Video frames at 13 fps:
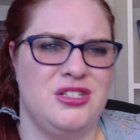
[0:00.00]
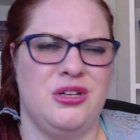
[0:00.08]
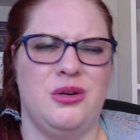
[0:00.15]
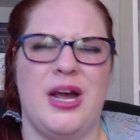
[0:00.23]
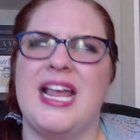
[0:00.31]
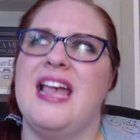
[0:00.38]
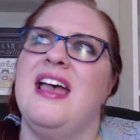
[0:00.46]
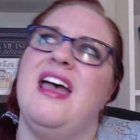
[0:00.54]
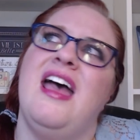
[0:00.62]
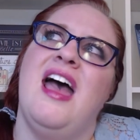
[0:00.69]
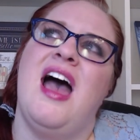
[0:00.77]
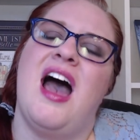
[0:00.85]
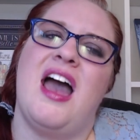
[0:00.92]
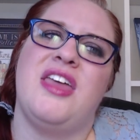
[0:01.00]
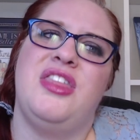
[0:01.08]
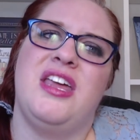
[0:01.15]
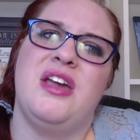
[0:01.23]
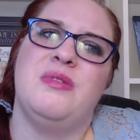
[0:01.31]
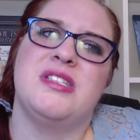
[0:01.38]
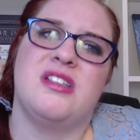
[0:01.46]
to. I
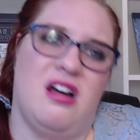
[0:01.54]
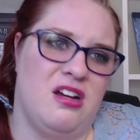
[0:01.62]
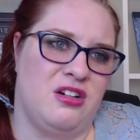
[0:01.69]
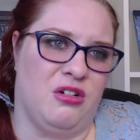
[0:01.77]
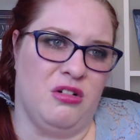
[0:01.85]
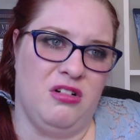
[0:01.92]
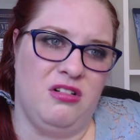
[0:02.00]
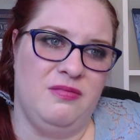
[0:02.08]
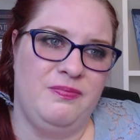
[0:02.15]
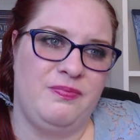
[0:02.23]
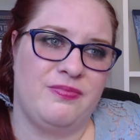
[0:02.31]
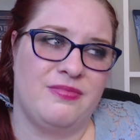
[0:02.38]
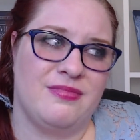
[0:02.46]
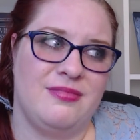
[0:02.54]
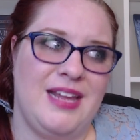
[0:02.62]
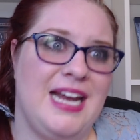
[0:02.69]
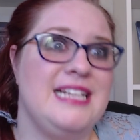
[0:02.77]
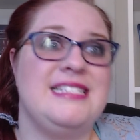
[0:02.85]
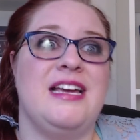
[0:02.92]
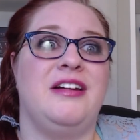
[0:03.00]
think it was Gone Girl, and
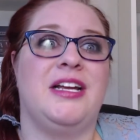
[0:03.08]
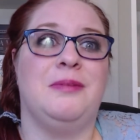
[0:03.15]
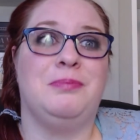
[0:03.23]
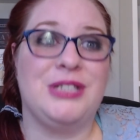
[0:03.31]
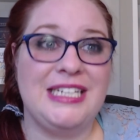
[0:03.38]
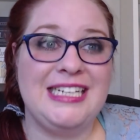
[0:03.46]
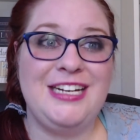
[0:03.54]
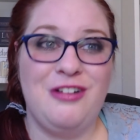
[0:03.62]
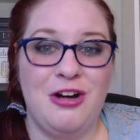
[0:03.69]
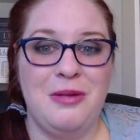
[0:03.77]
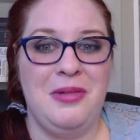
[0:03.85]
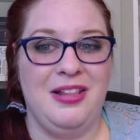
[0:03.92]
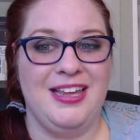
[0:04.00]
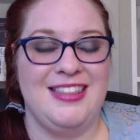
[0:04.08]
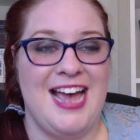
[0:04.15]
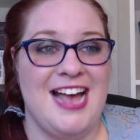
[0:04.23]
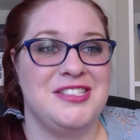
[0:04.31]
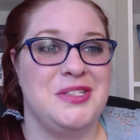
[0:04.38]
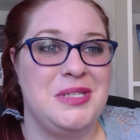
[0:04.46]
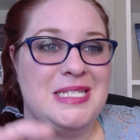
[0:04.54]
he sounded completely normal in
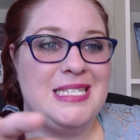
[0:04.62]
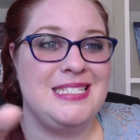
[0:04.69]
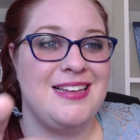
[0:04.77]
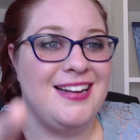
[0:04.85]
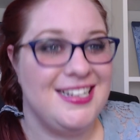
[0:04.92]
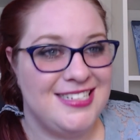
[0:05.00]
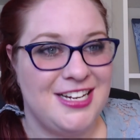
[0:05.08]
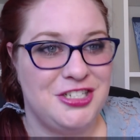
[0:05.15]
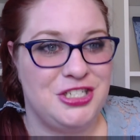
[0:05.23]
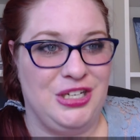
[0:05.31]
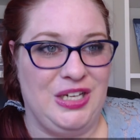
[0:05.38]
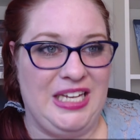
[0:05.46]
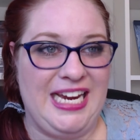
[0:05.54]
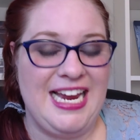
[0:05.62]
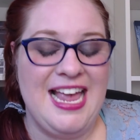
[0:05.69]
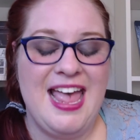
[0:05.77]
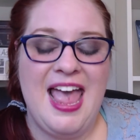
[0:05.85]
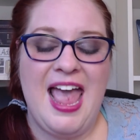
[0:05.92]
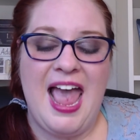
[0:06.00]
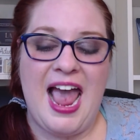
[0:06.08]
that. So this is done intentionally,
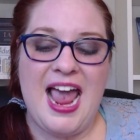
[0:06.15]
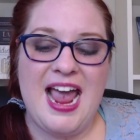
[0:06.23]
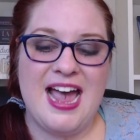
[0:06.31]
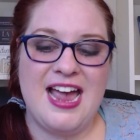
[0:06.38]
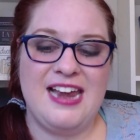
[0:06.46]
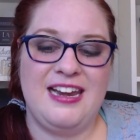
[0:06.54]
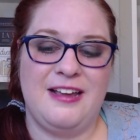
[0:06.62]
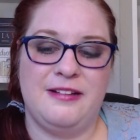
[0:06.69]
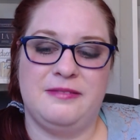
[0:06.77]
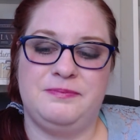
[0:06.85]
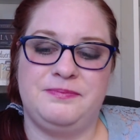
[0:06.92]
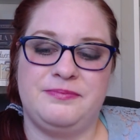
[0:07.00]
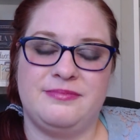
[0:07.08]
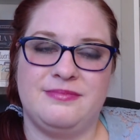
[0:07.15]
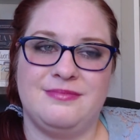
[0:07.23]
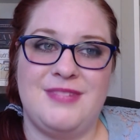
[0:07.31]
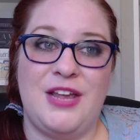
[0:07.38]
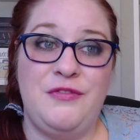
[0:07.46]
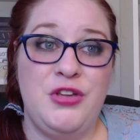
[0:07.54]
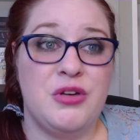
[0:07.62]
and
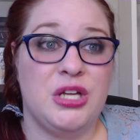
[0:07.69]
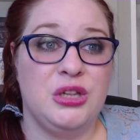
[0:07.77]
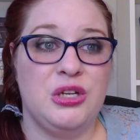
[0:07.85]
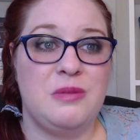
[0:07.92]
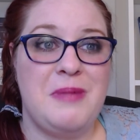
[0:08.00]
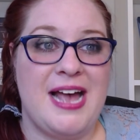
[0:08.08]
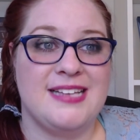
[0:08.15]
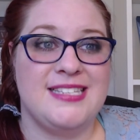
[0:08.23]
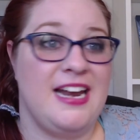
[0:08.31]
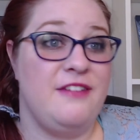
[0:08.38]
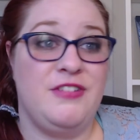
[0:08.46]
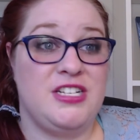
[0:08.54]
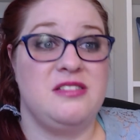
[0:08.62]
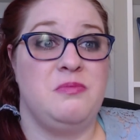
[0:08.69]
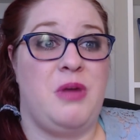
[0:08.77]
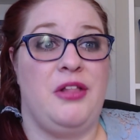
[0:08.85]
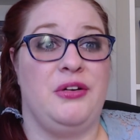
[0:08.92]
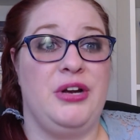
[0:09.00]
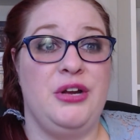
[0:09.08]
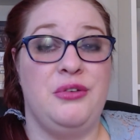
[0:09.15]
if you can look past that, if it doesn't
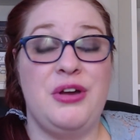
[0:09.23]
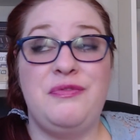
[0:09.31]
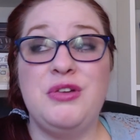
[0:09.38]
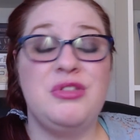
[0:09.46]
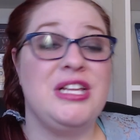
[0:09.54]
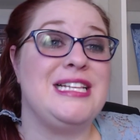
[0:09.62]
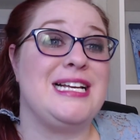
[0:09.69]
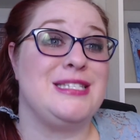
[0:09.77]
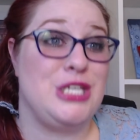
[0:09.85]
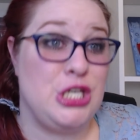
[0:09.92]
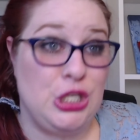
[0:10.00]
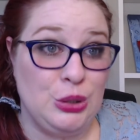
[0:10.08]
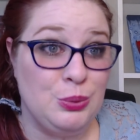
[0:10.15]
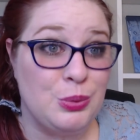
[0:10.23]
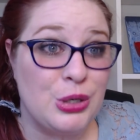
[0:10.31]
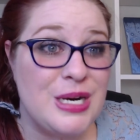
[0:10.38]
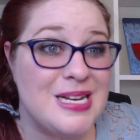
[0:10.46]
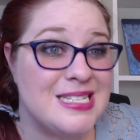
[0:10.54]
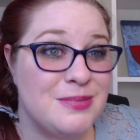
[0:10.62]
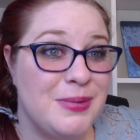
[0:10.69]
bother you, if you think that's
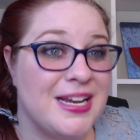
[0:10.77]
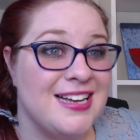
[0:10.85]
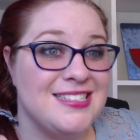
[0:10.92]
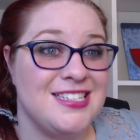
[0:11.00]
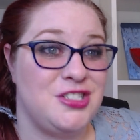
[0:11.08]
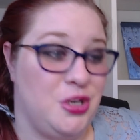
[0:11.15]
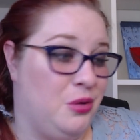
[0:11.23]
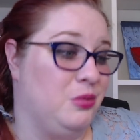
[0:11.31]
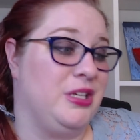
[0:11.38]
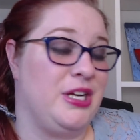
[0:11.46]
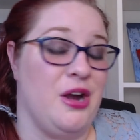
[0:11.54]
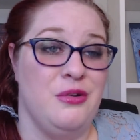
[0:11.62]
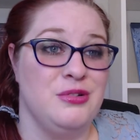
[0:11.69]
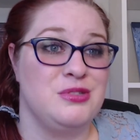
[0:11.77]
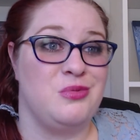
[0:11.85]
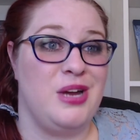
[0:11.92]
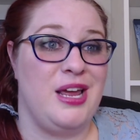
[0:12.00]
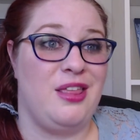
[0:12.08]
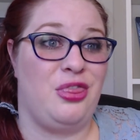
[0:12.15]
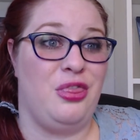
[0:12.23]
humorous because it totally goes
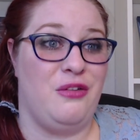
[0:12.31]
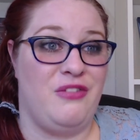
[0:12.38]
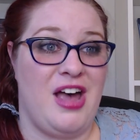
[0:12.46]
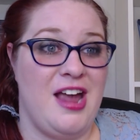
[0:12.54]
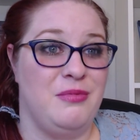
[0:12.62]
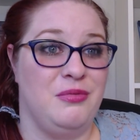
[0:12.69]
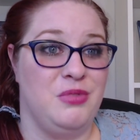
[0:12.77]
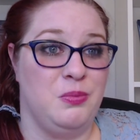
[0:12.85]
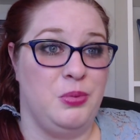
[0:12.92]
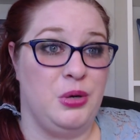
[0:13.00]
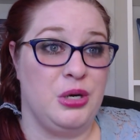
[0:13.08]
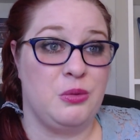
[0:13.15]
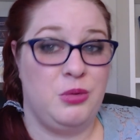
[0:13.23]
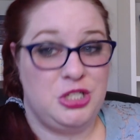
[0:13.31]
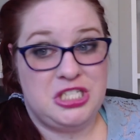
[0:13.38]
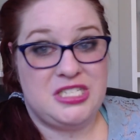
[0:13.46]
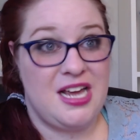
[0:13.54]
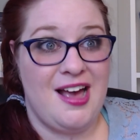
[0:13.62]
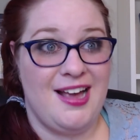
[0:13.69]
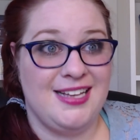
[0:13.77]
with the vibe of the book, which it
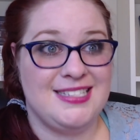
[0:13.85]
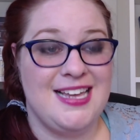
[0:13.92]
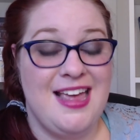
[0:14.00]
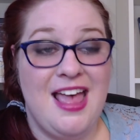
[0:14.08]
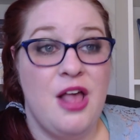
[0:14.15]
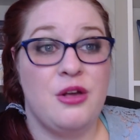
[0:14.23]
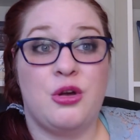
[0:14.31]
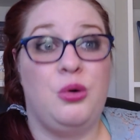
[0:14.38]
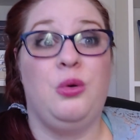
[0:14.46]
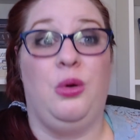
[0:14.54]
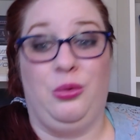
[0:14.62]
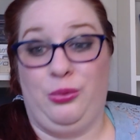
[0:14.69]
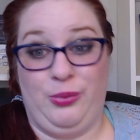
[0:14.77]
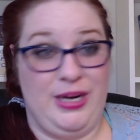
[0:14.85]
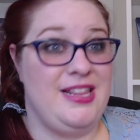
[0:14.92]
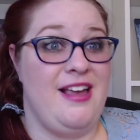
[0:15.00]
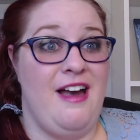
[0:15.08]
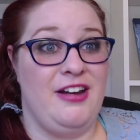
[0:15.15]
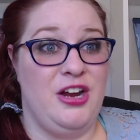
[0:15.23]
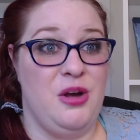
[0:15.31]
does, cool, read the
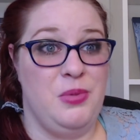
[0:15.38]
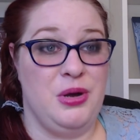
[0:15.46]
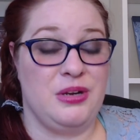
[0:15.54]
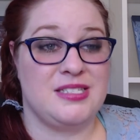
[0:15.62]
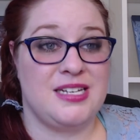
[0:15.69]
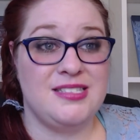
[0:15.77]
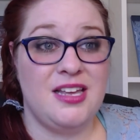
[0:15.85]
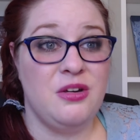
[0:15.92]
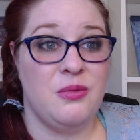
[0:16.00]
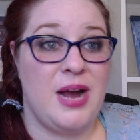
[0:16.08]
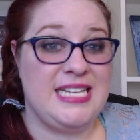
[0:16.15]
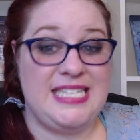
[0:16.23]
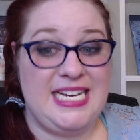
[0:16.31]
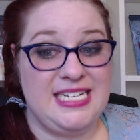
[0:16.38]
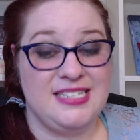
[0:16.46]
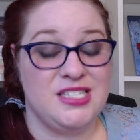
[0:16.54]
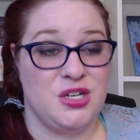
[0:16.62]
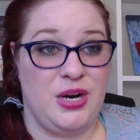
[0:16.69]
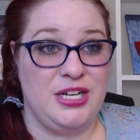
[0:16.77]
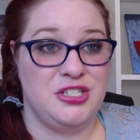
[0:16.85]
audiobooks. Because otherwise, he does
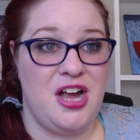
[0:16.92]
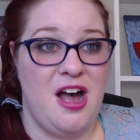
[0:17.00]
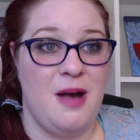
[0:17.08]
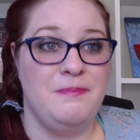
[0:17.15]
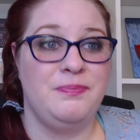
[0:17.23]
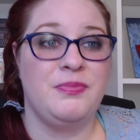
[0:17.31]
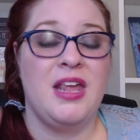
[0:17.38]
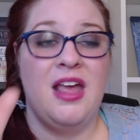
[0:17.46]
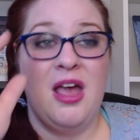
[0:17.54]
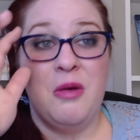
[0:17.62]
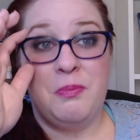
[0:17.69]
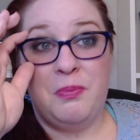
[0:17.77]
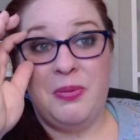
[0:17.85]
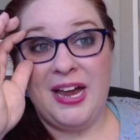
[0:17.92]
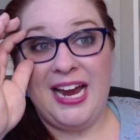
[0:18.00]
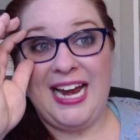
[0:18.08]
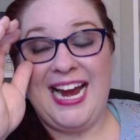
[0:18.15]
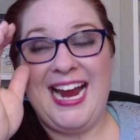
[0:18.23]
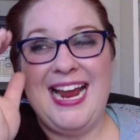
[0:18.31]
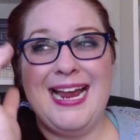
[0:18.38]
a great job.
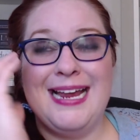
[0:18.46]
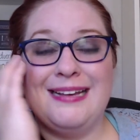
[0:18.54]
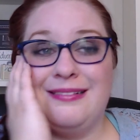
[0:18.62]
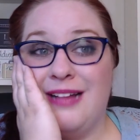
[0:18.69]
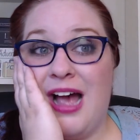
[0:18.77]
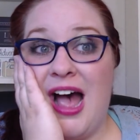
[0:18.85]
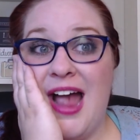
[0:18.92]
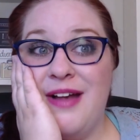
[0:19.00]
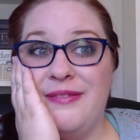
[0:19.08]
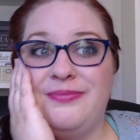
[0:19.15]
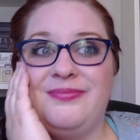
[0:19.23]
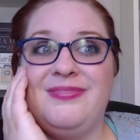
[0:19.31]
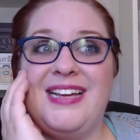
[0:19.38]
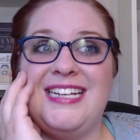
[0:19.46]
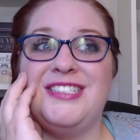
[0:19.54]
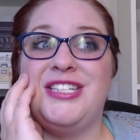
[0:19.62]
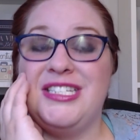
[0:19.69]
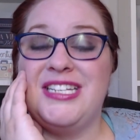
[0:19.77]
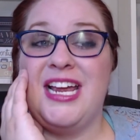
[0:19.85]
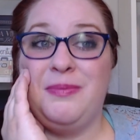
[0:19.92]
But it
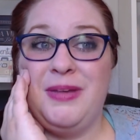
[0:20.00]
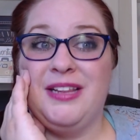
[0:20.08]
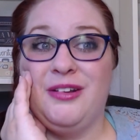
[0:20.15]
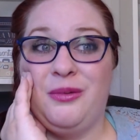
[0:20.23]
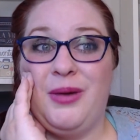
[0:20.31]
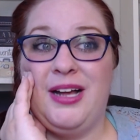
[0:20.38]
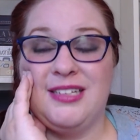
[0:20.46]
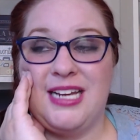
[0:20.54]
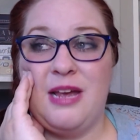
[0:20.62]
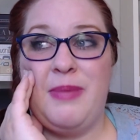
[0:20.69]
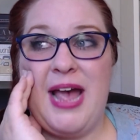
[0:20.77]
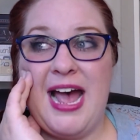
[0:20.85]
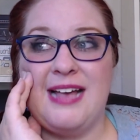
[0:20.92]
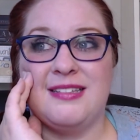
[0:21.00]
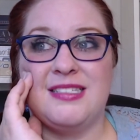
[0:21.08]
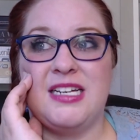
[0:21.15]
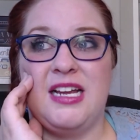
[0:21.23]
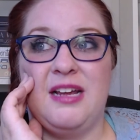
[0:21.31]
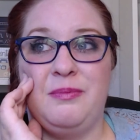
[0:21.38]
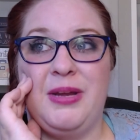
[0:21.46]
did take me a little while to get past
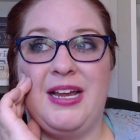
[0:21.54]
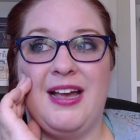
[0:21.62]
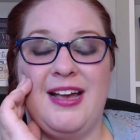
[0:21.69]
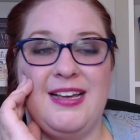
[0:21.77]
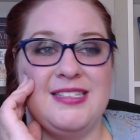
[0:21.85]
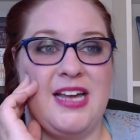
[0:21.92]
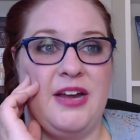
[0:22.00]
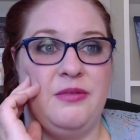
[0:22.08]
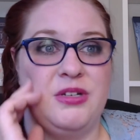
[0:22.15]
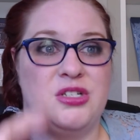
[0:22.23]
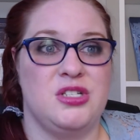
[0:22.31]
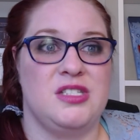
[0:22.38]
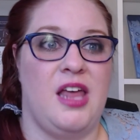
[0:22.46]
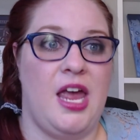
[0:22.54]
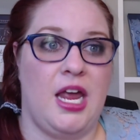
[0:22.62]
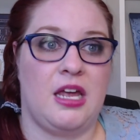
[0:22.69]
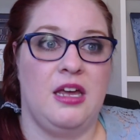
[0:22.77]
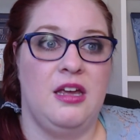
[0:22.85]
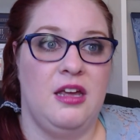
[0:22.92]
because I was just like,